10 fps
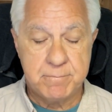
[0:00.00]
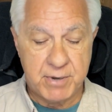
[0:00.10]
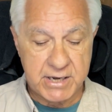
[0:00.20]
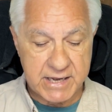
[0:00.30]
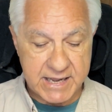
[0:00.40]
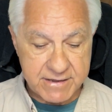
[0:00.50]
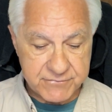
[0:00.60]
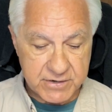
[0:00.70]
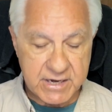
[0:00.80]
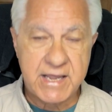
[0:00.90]
But
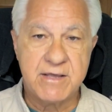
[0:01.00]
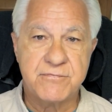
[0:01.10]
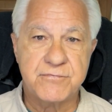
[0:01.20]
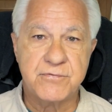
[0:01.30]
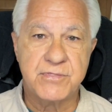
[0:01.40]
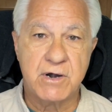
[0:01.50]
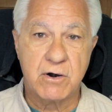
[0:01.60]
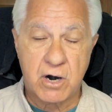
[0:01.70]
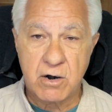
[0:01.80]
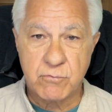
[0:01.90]
even if
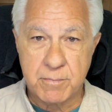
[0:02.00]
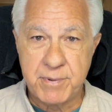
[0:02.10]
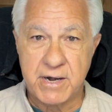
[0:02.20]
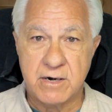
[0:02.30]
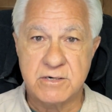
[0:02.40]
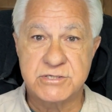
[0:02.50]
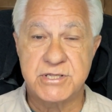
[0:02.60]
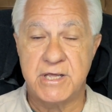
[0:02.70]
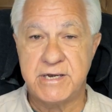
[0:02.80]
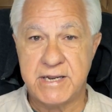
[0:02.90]
there are repairs
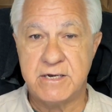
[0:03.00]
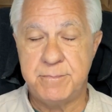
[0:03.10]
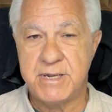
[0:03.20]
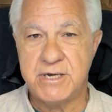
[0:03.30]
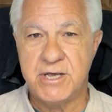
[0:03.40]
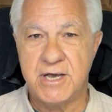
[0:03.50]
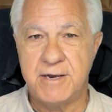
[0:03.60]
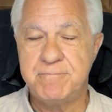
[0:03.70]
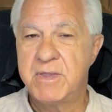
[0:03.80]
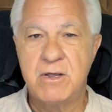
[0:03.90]
that need to be
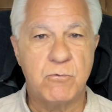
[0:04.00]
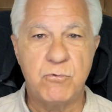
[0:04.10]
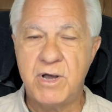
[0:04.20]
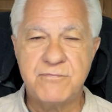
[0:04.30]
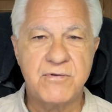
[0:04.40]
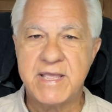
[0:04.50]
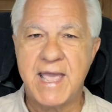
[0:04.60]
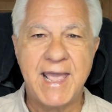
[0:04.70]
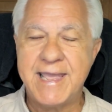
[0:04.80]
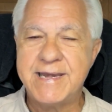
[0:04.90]
done,
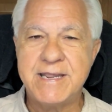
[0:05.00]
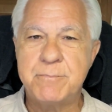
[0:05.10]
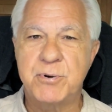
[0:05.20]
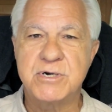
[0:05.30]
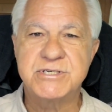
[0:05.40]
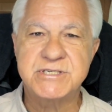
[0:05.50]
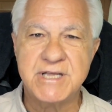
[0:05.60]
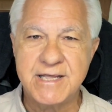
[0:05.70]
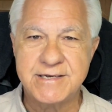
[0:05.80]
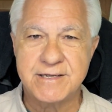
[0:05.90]
roughly
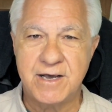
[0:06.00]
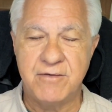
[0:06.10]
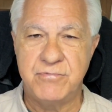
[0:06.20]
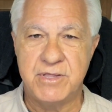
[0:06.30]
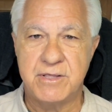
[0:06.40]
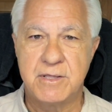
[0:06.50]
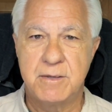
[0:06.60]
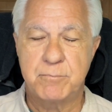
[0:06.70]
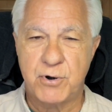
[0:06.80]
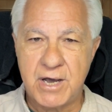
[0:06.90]
80% of the
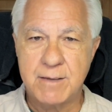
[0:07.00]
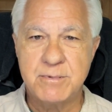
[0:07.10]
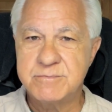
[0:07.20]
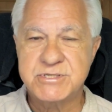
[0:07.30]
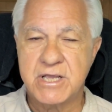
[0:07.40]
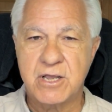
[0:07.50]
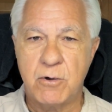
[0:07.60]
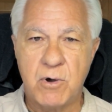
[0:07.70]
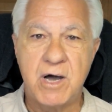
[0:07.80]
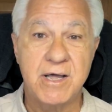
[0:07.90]
problems that
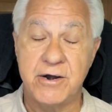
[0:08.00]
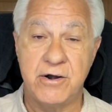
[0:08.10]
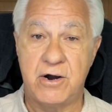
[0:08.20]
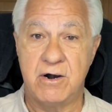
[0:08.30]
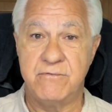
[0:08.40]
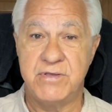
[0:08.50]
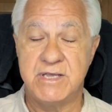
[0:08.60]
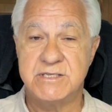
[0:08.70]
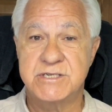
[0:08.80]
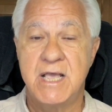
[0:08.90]
go on
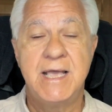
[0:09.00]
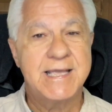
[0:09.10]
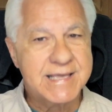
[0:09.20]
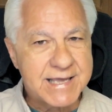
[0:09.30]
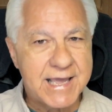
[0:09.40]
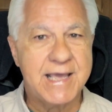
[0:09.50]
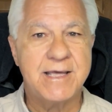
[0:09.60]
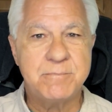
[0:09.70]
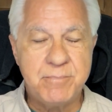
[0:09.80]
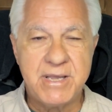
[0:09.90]
RVs
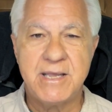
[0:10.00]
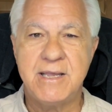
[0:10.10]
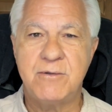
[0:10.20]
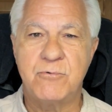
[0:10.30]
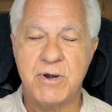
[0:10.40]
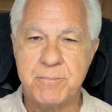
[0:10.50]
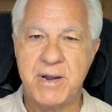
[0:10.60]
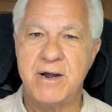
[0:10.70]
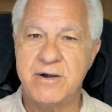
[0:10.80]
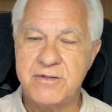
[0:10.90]
can be
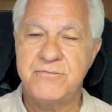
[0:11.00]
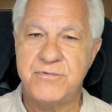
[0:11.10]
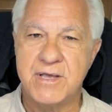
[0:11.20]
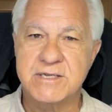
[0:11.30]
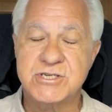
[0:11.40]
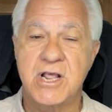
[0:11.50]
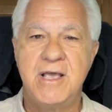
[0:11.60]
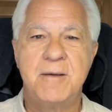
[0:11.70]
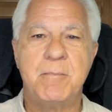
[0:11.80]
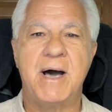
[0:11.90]
repaired and fixed
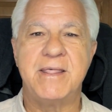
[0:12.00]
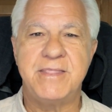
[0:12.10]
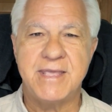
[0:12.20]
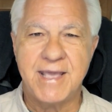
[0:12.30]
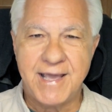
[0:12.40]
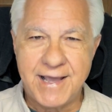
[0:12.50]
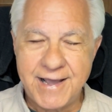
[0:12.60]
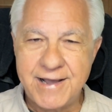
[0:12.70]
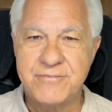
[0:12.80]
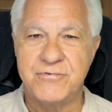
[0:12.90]
by the
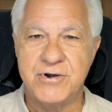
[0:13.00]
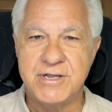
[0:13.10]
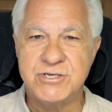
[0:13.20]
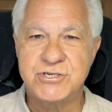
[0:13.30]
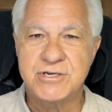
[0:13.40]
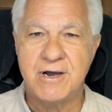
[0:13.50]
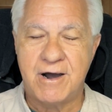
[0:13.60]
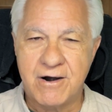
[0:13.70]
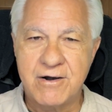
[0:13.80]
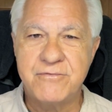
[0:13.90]
average
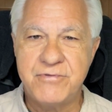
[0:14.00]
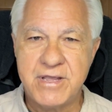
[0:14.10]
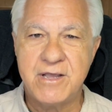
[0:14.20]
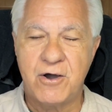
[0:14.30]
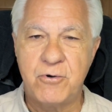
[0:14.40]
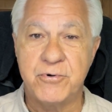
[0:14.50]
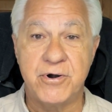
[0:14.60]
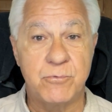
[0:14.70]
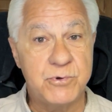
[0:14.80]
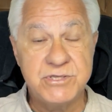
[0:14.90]
RV
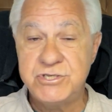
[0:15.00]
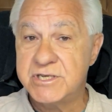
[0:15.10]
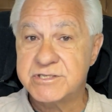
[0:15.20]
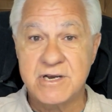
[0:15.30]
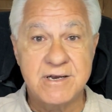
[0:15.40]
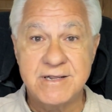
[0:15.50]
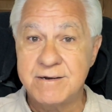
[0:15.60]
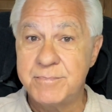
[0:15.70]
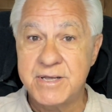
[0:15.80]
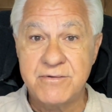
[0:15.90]
owner with just a
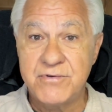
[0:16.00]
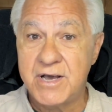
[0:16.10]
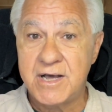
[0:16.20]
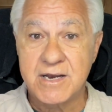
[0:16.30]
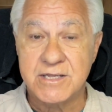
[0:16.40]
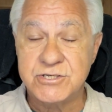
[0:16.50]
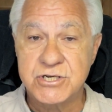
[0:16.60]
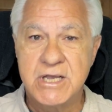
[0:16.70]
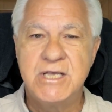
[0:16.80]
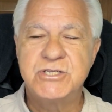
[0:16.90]
little bit of knowledge.